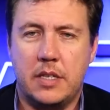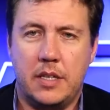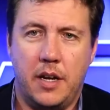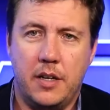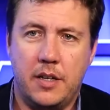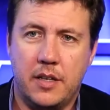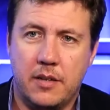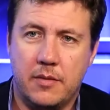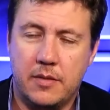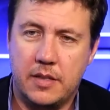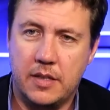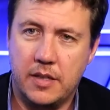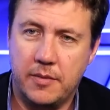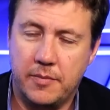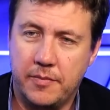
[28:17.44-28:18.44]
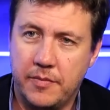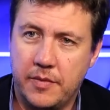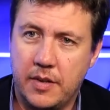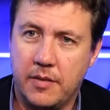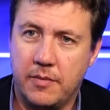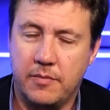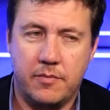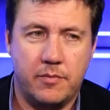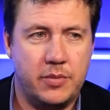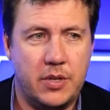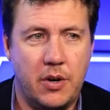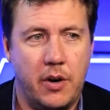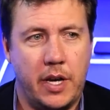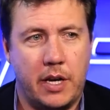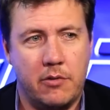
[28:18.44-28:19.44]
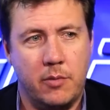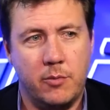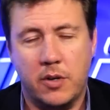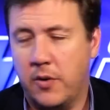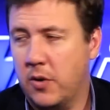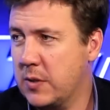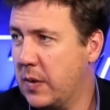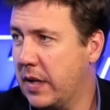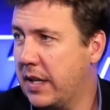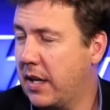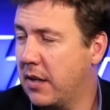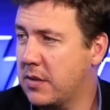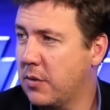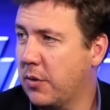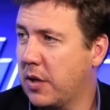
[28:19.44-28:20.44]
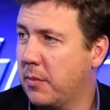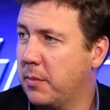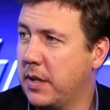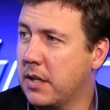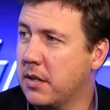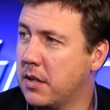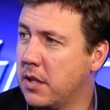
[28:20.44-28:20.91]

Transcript: to the dining room, whatever it was, one day, and I was talking to big